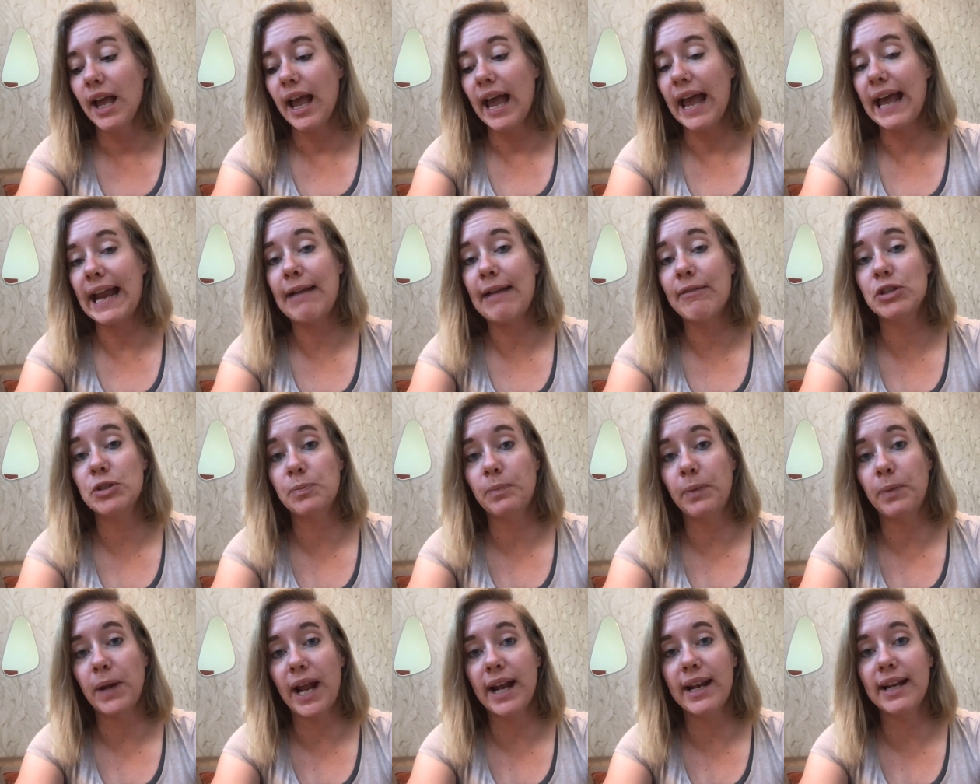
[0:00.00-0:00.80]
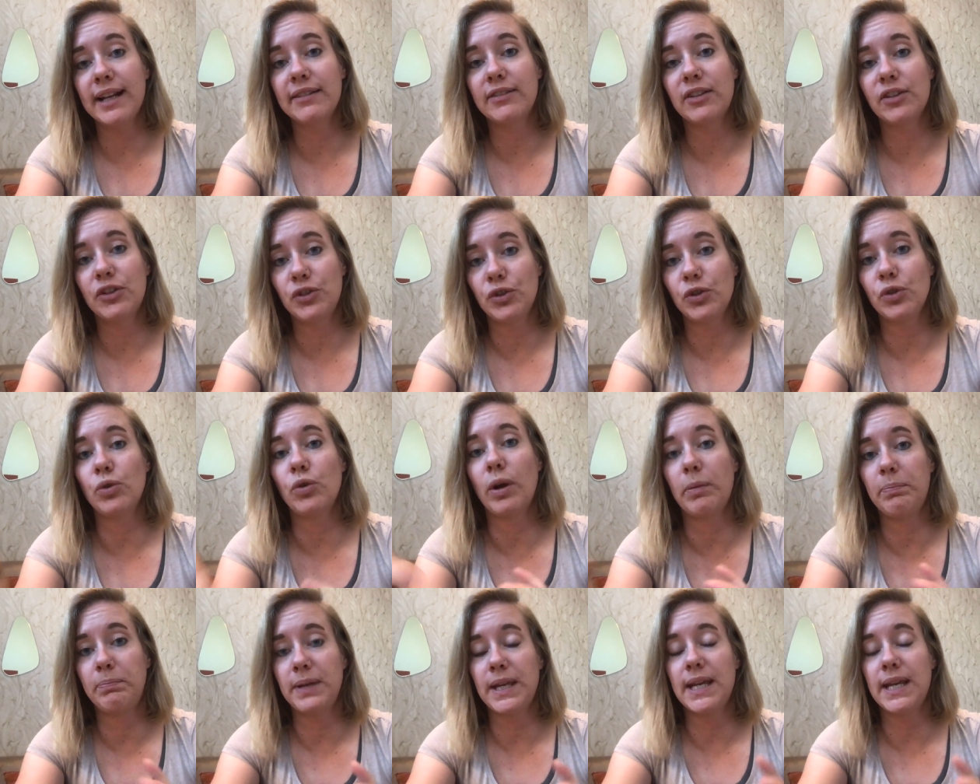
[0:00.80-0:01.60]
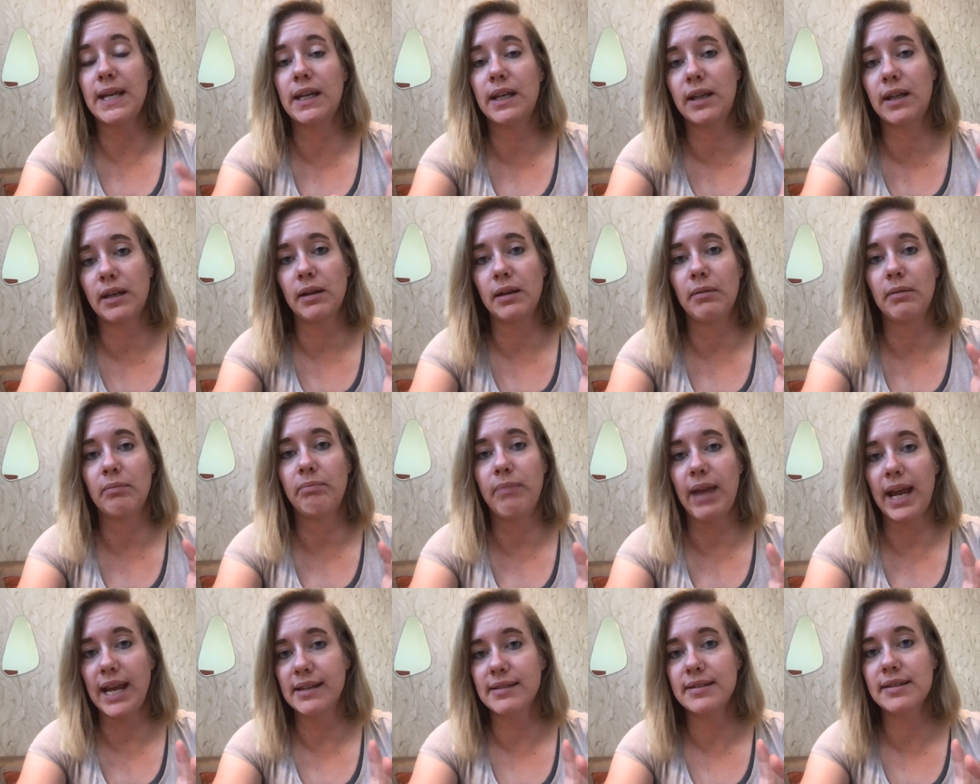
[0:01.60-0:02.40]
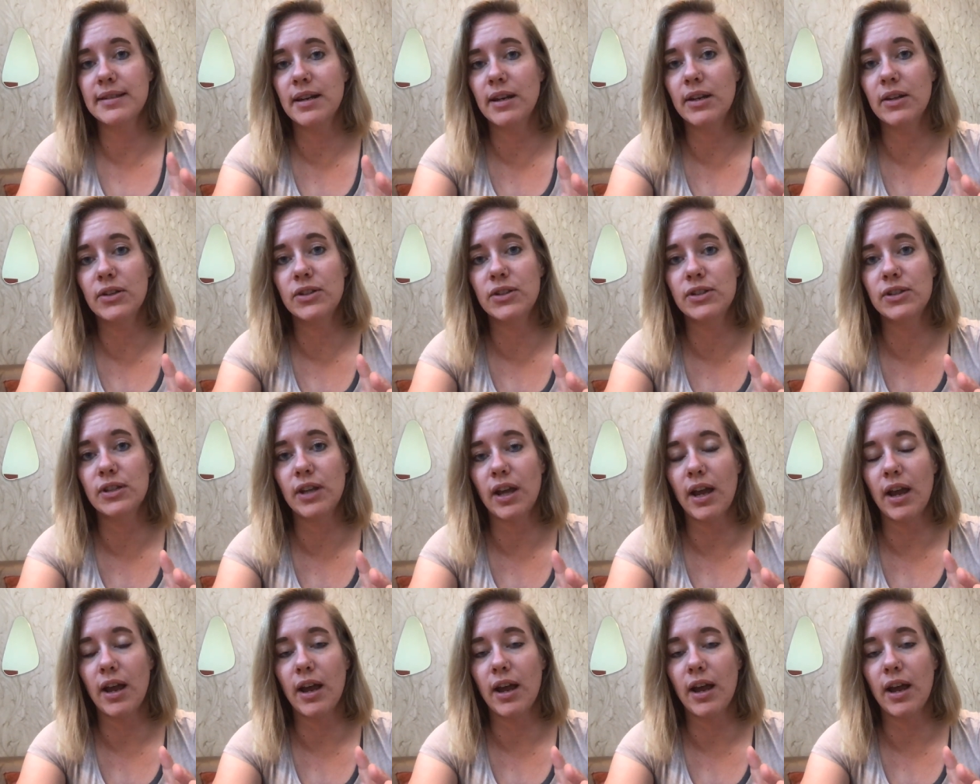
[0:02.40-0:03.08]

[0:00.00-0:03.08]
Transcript: And I was planning to do a big maintenance